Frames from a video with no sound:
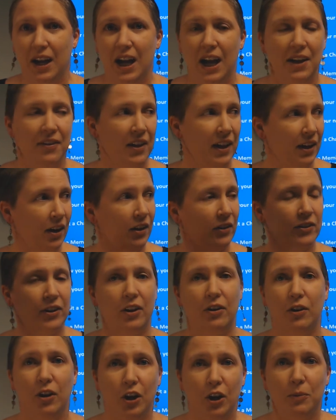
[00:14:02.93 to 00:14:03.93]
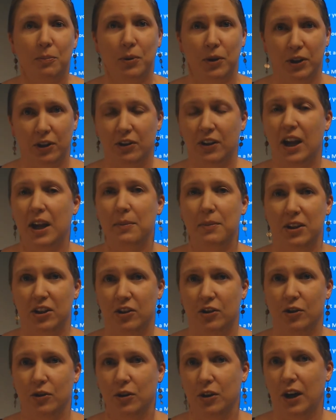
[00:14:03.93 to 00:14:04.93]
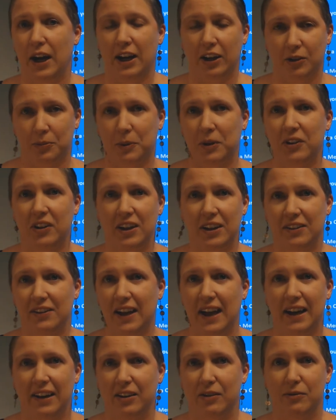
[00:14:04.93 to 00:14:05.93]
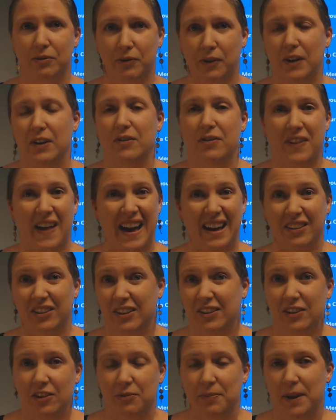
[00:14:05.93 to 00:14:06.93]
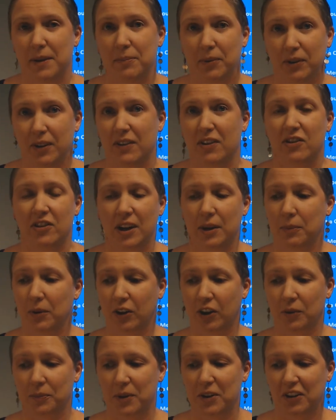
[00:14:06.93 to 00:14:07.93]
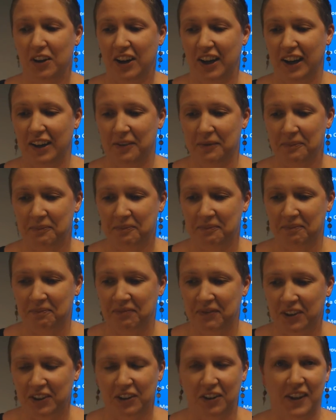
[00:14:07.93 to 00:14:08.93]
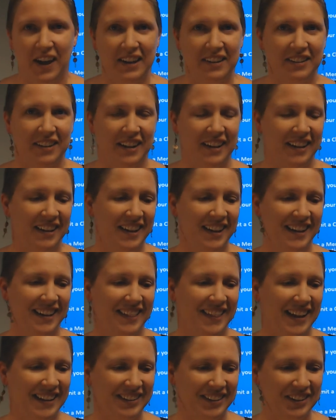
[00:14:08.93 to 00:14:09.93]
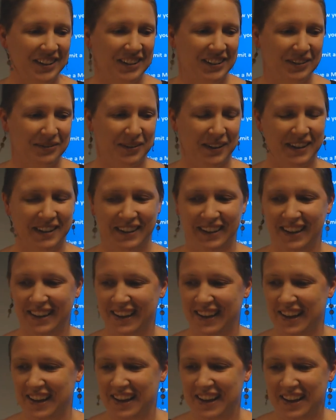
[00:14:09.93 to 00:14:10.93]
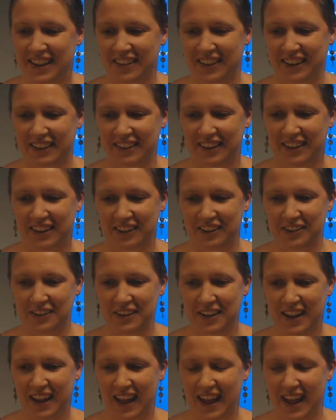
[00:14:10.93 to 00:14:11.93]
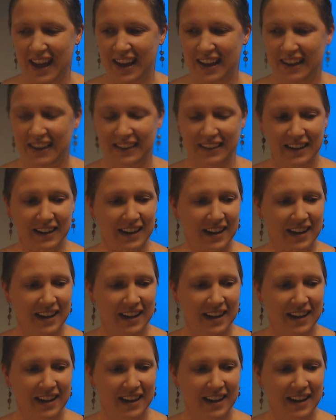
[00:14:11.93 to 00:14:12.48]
and then also put your name and your expertise out in front of thousands of people in the Chamber community. So that's always a fun thing to do, and